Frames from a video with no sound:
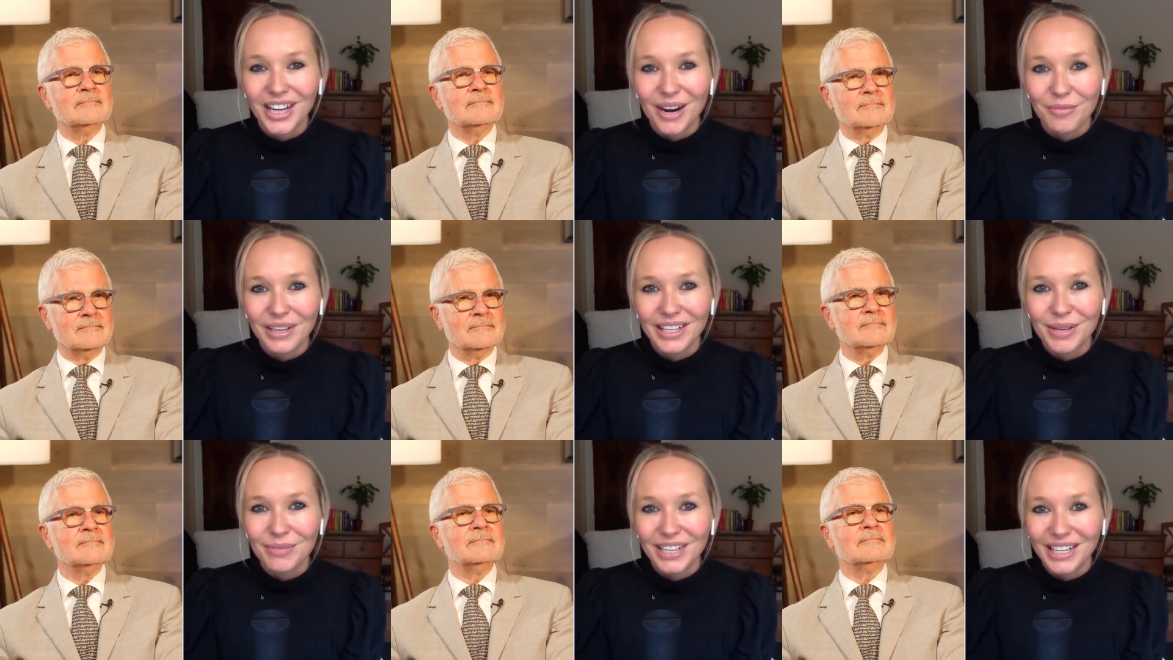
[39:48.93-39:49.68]
Speaker 1: We keep
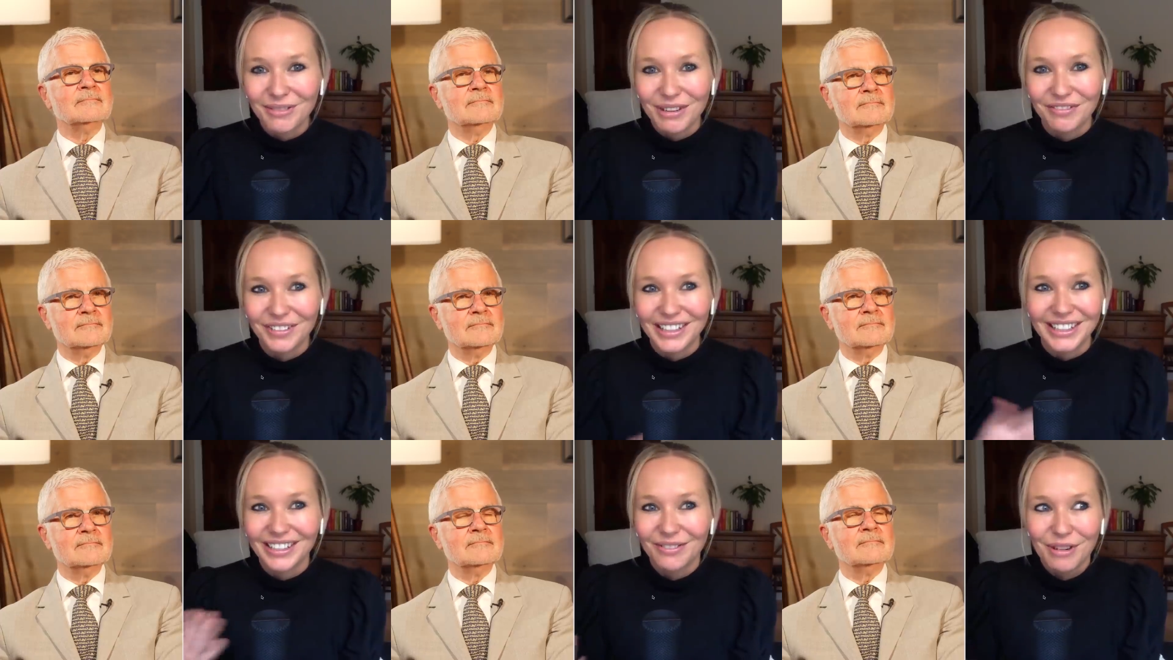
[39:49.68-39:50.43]
saying we for,
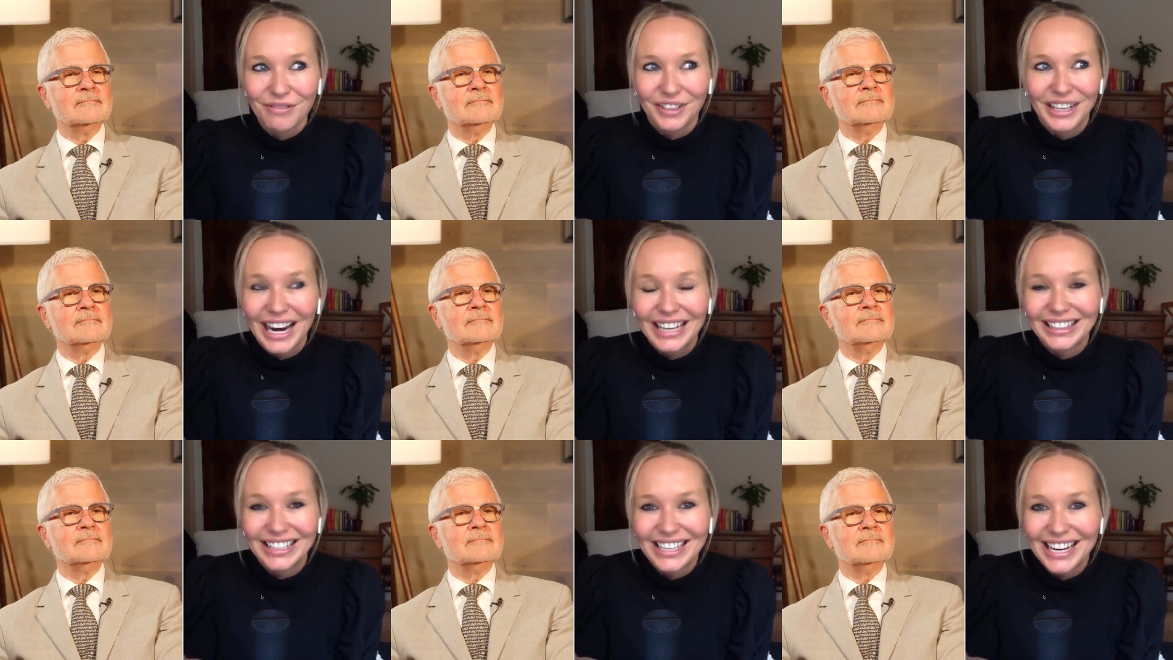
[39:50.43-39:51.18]
we forget that
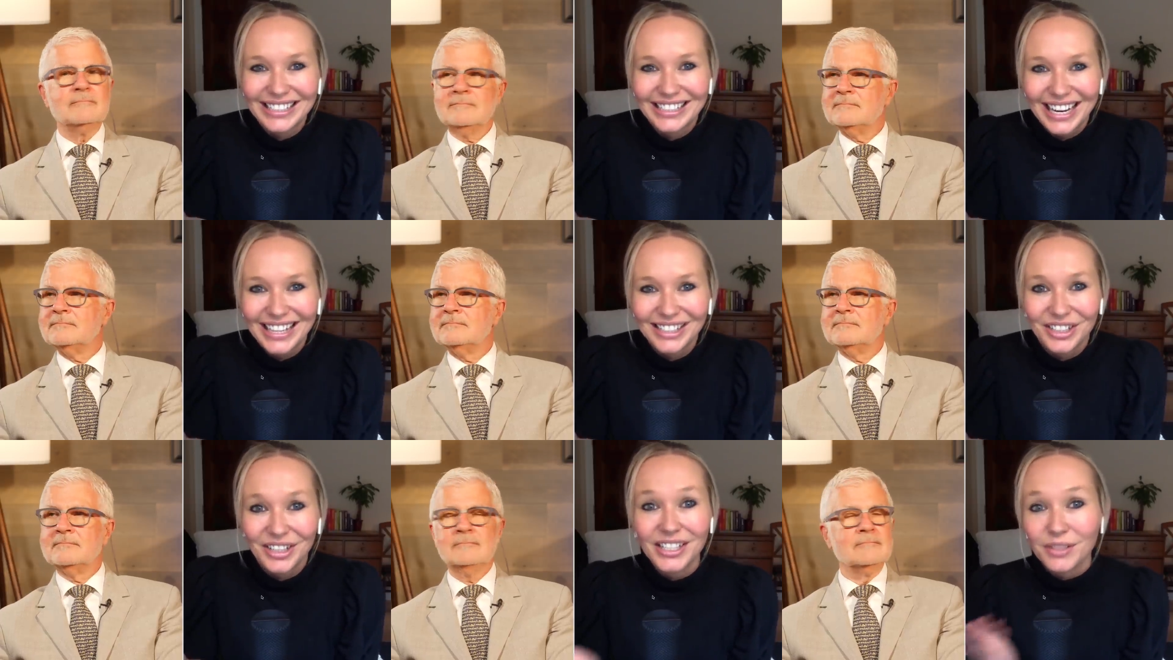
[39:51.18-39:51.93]
he has cancer.
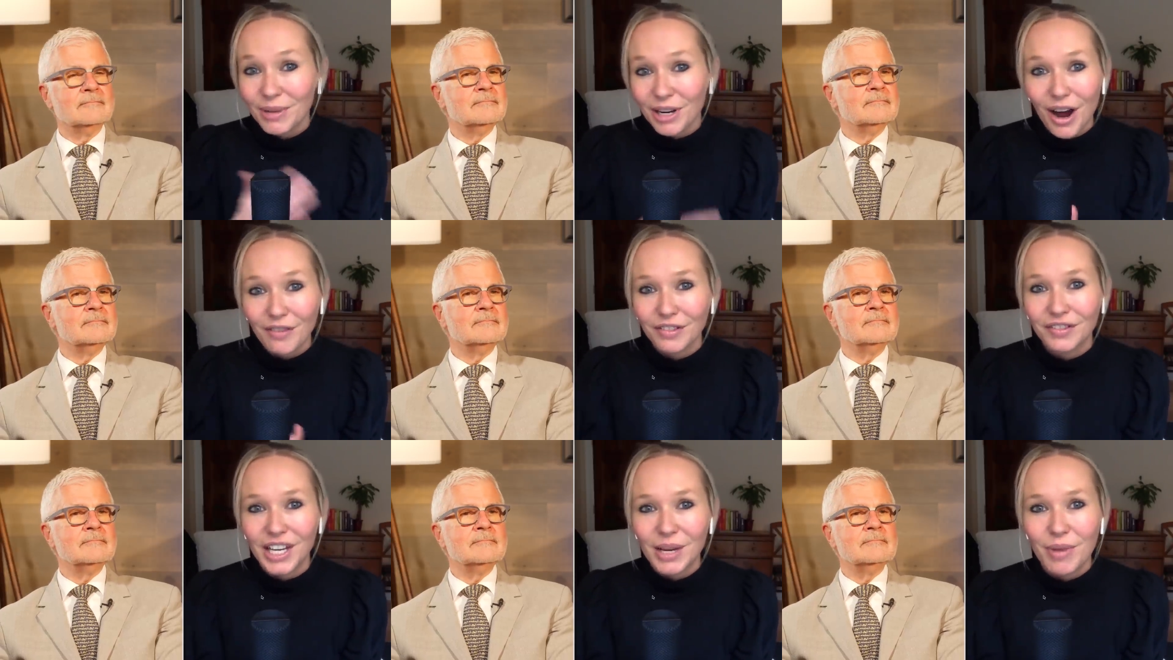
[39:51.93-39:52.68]
He's been off of
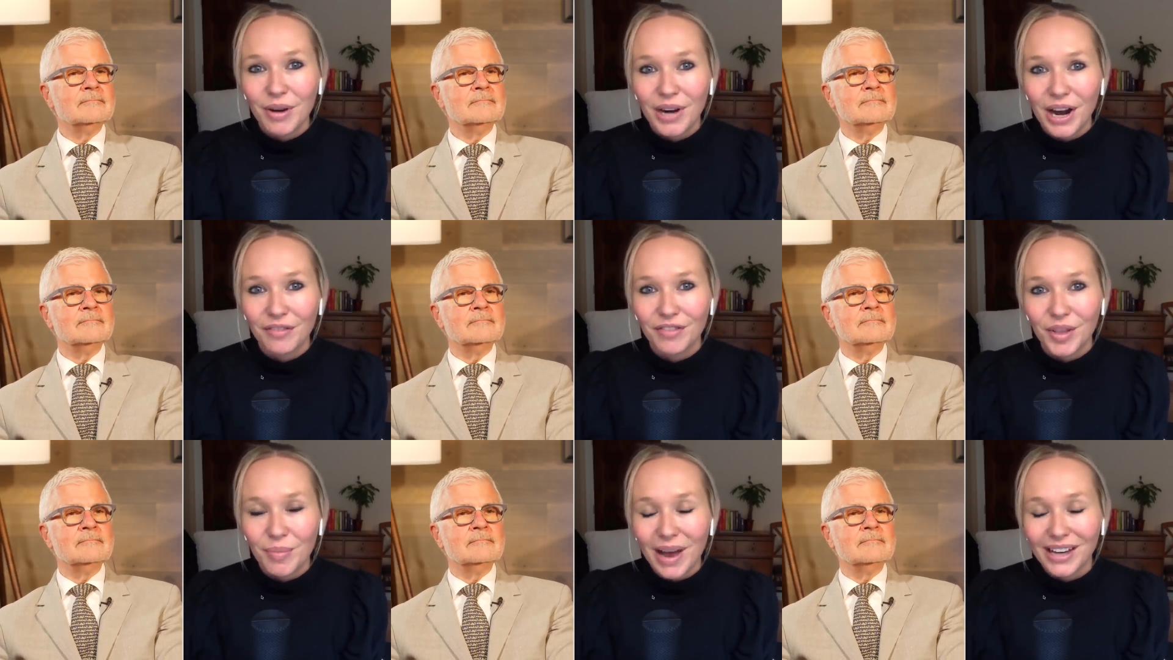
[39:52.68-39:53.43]
chemo now for the
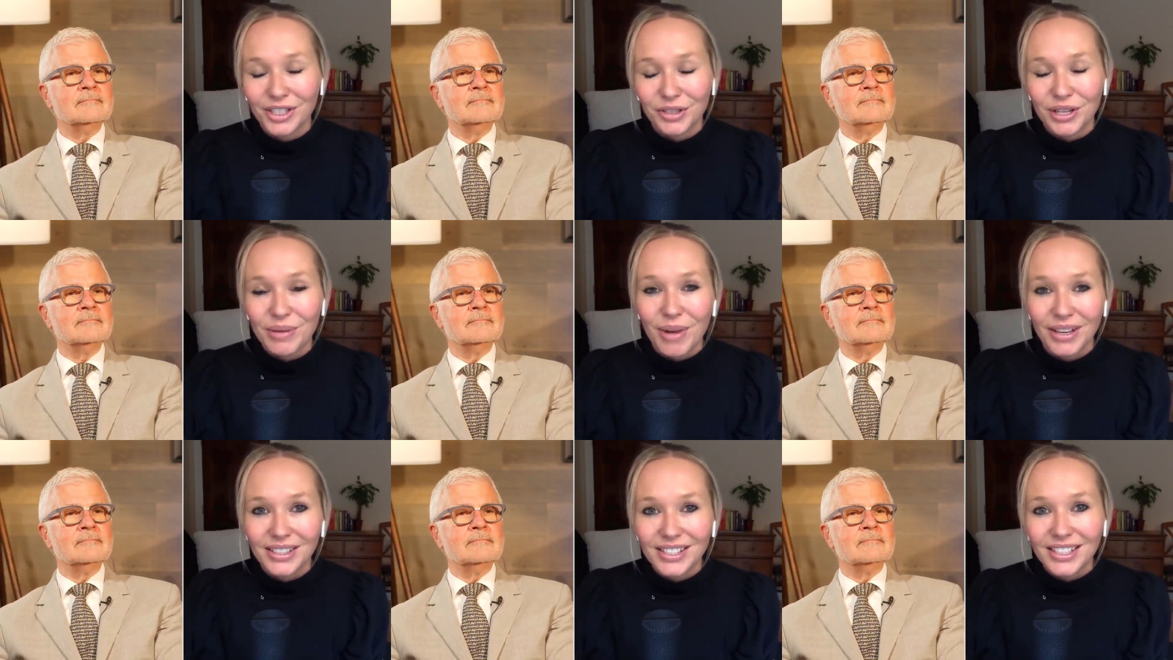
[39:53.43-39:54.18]
past three
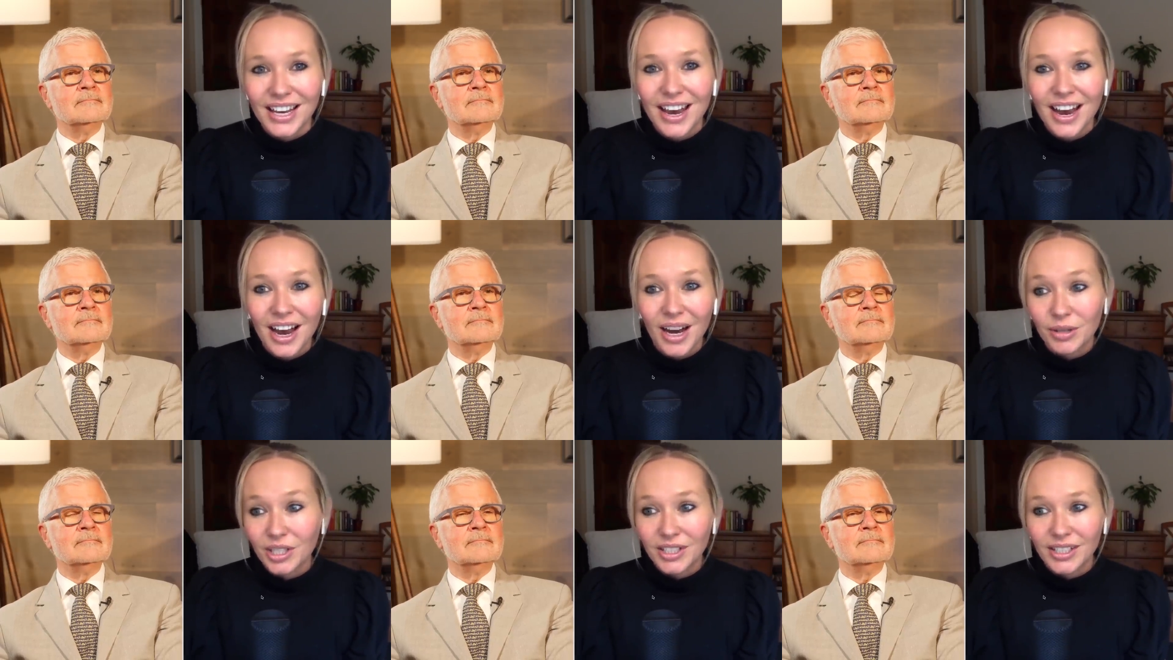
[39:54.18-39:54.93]
months, um,
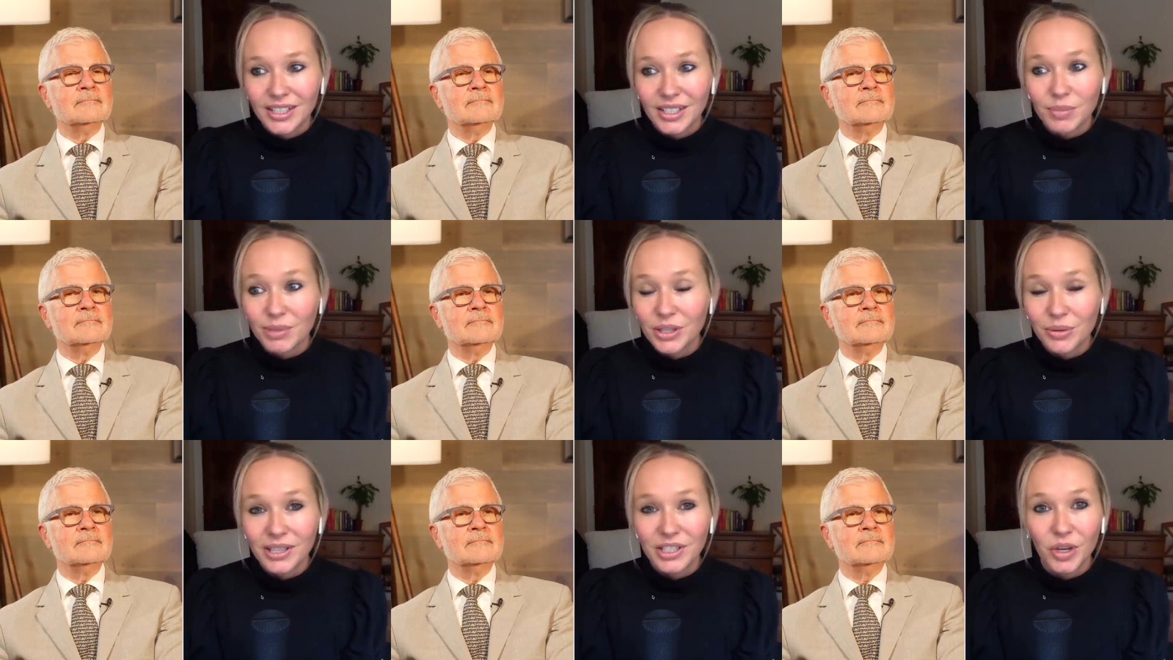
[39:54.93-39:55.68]
just because he's been
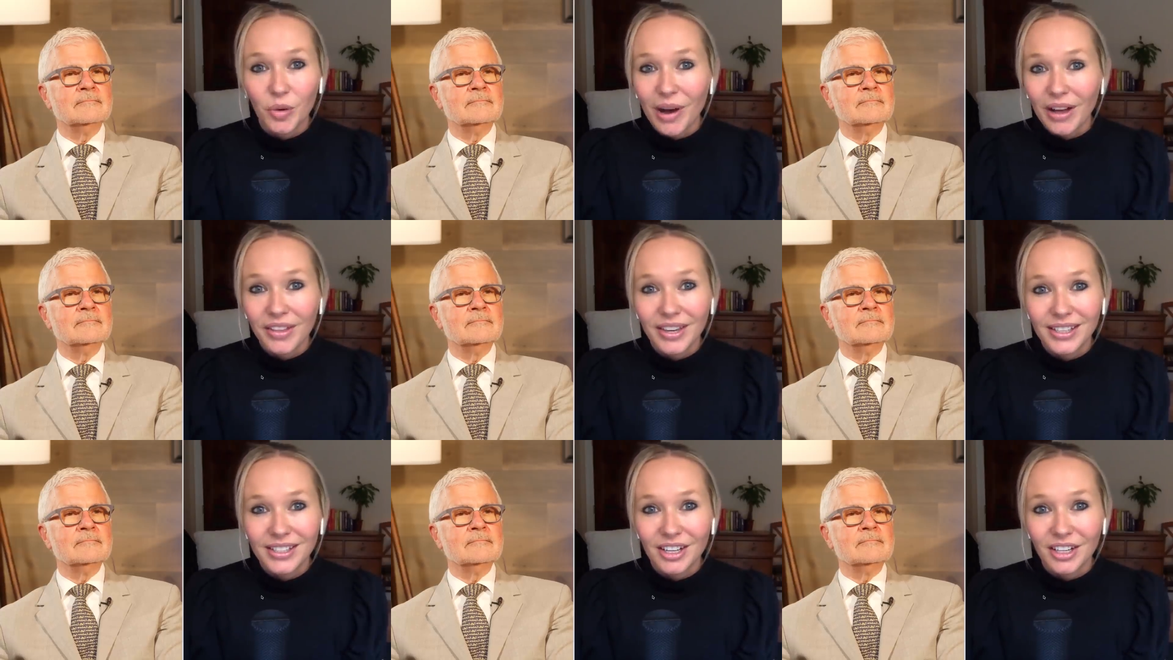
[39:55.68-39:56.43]
doing so well that his
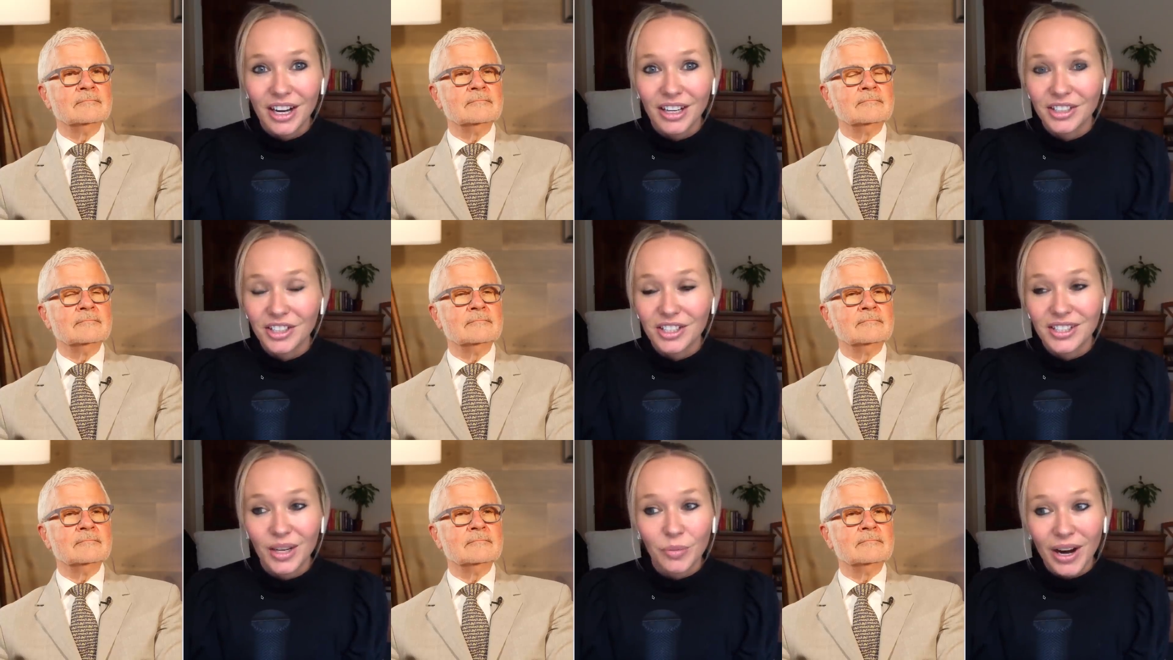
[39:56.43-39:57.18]
oncologist
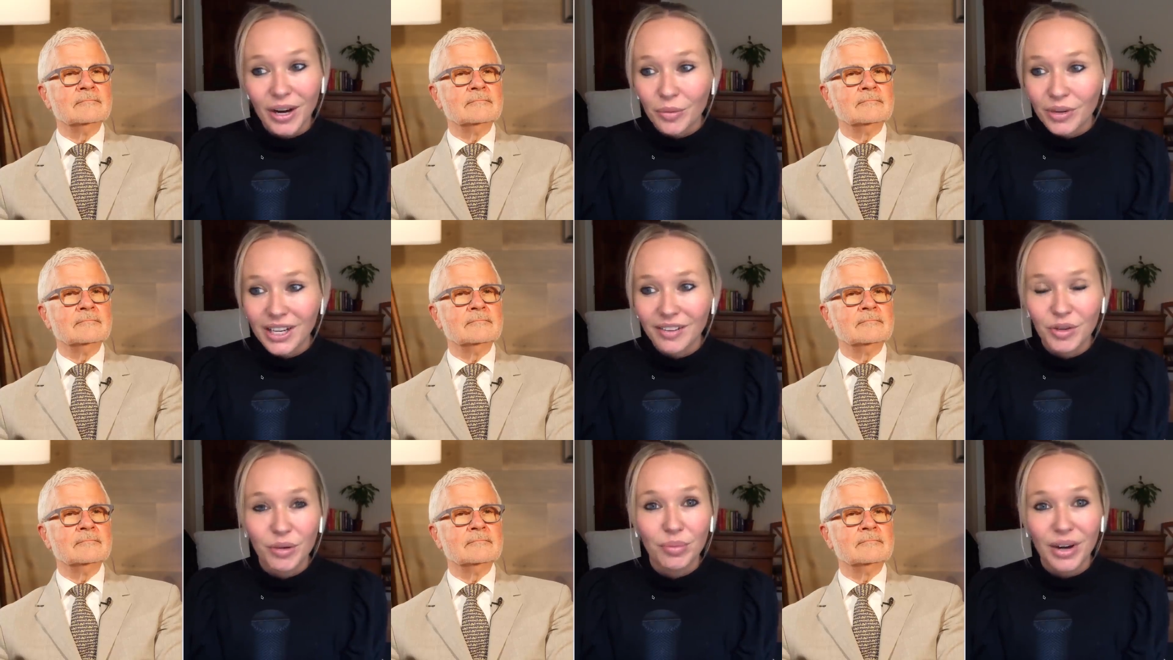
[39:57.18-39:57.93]
said, "Why don't we give you a
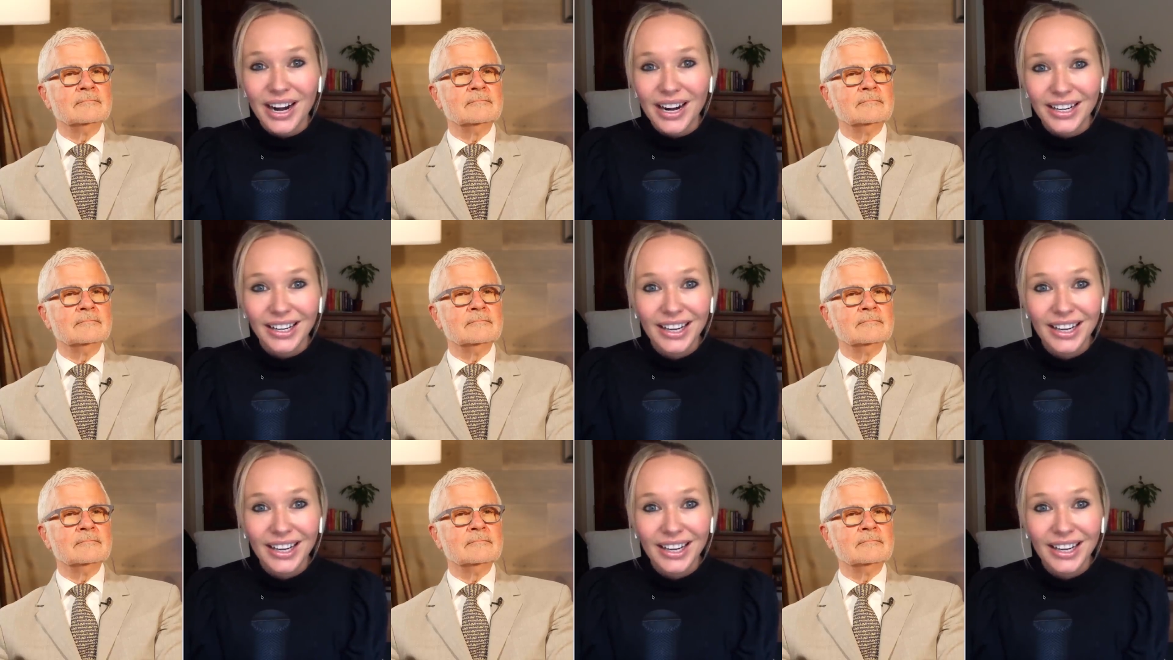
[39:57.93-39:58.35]
break?"